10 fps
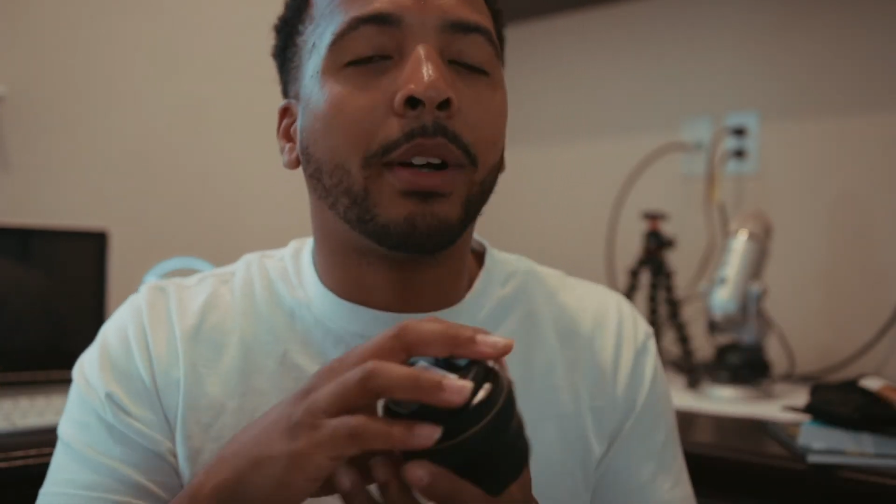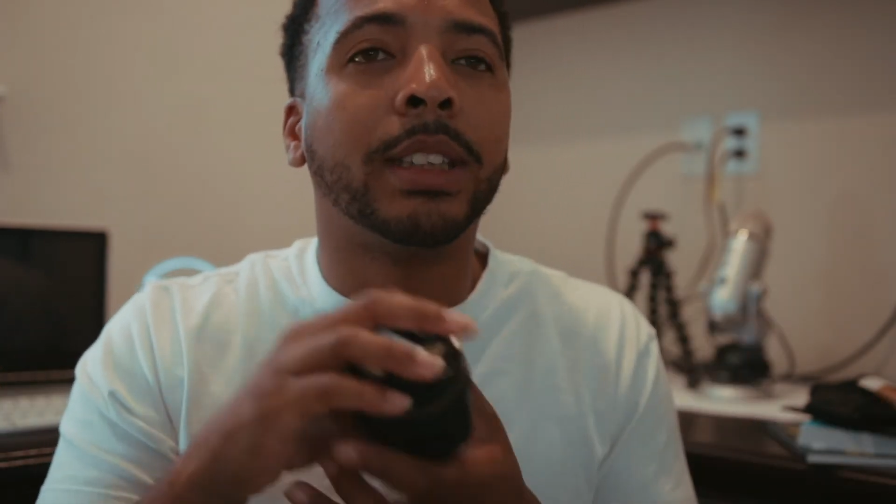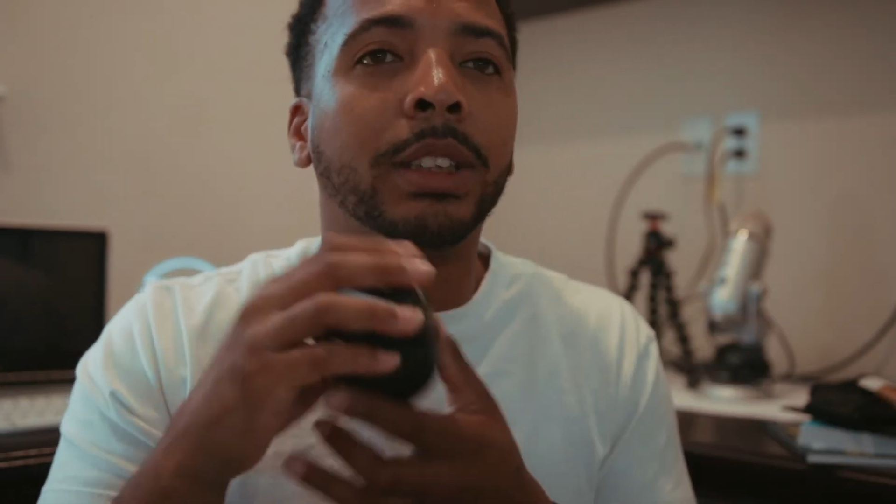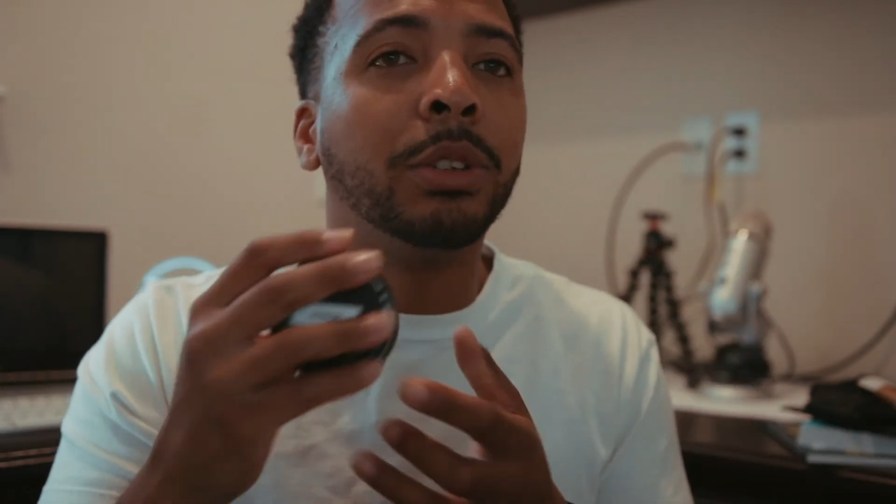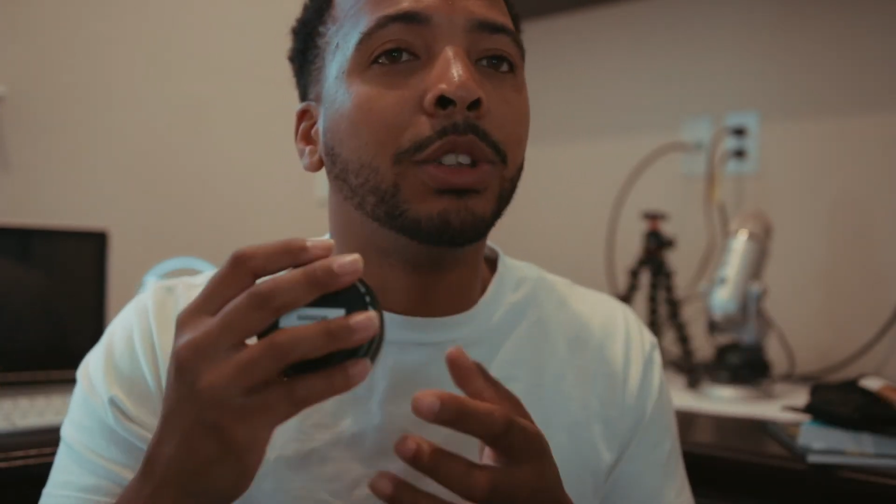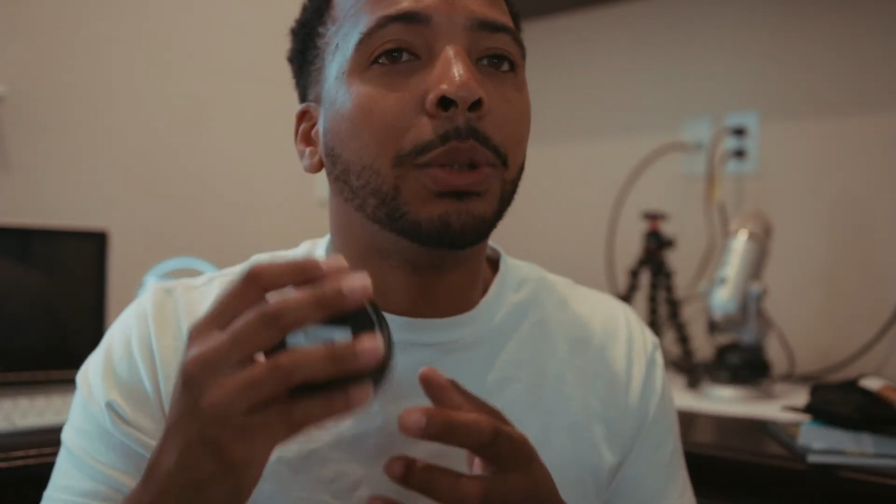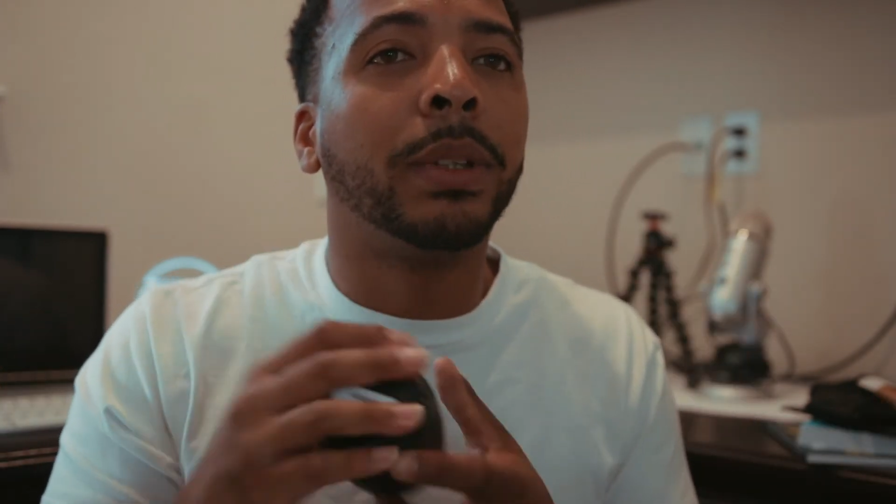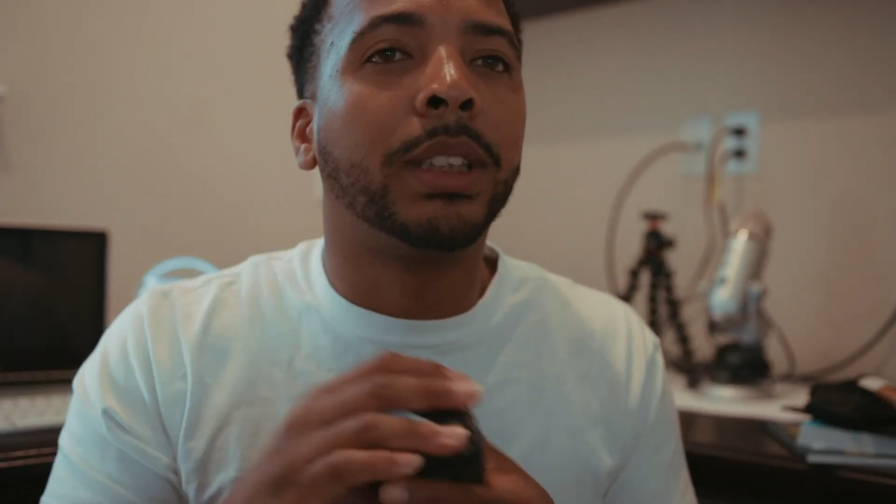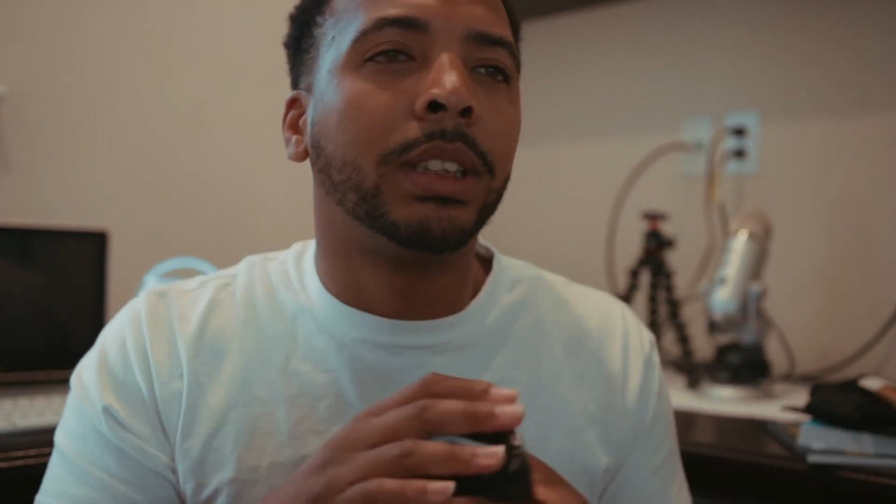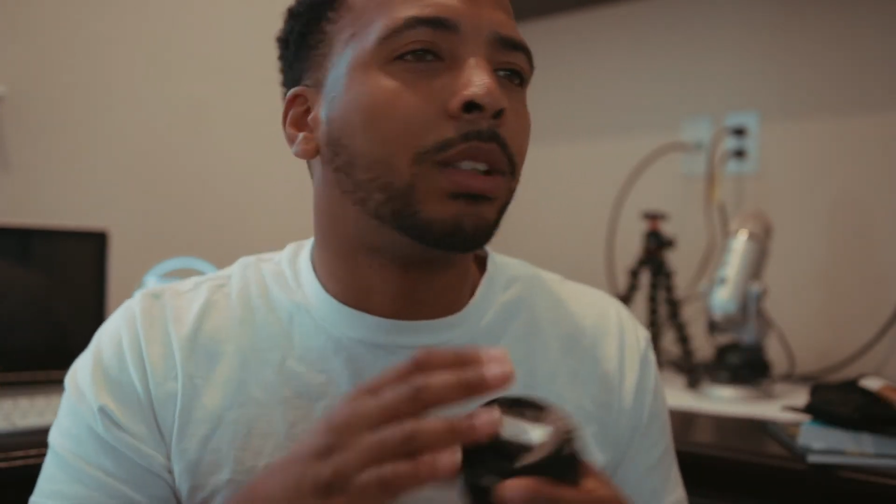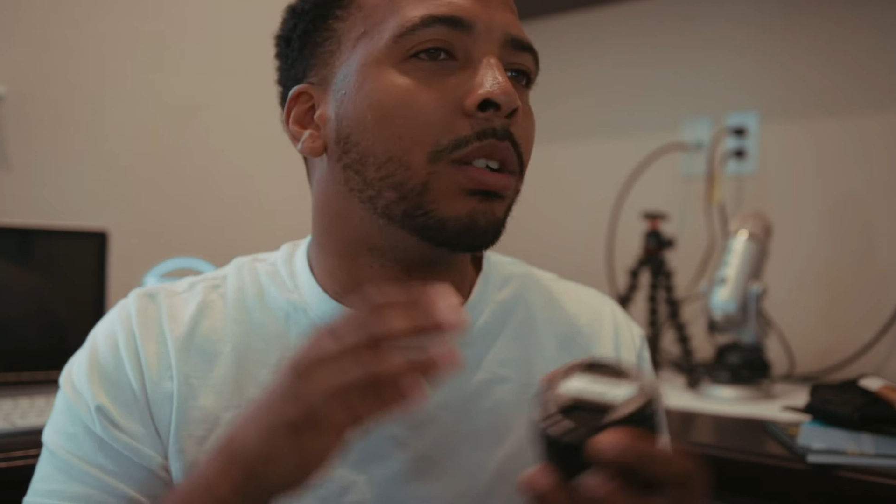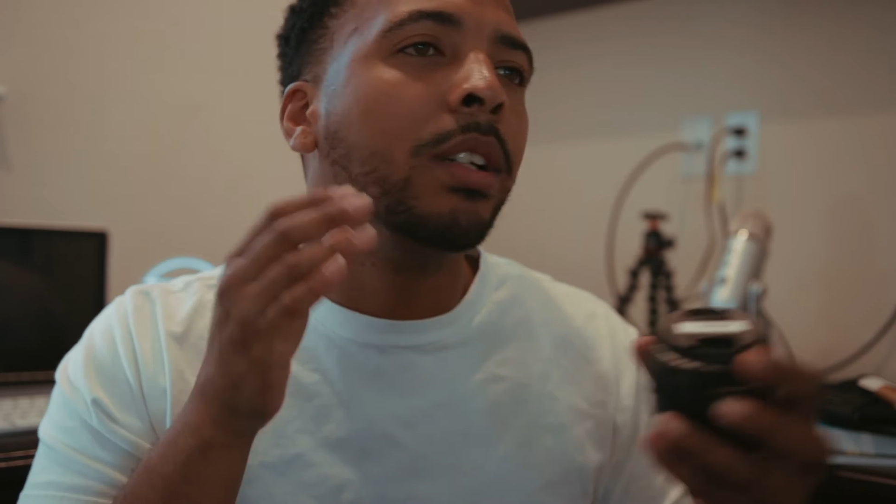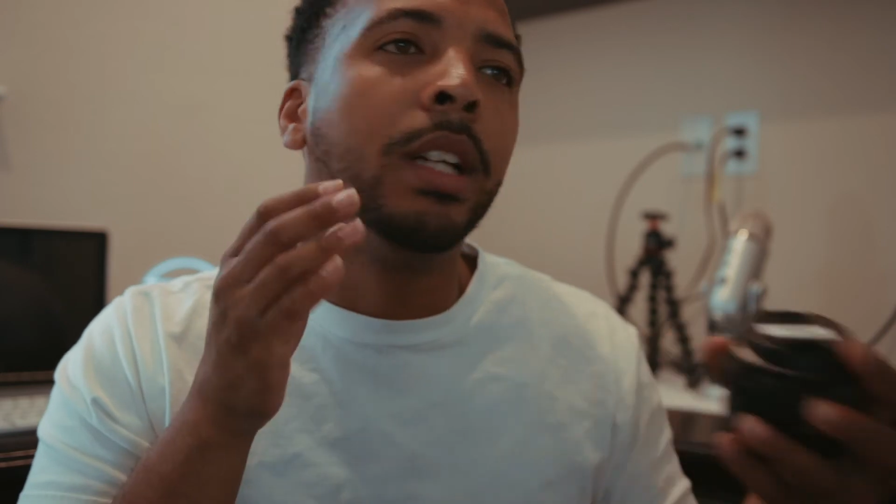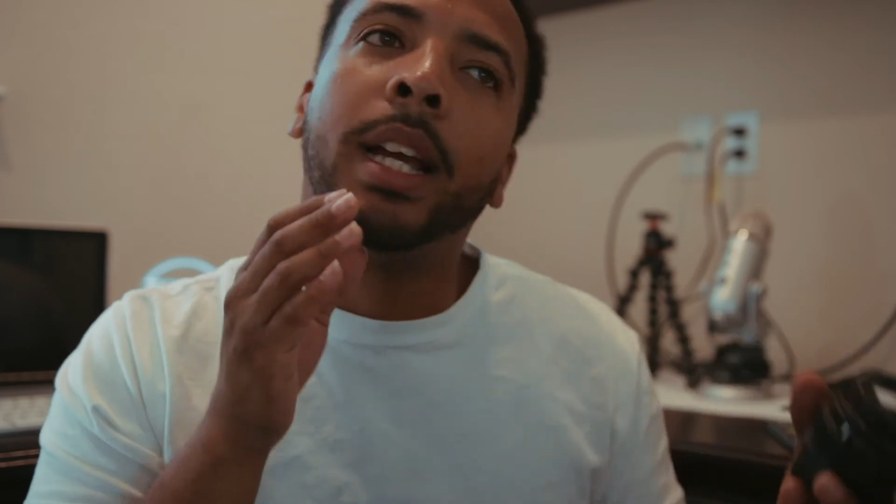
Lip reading: as soon as you put this on,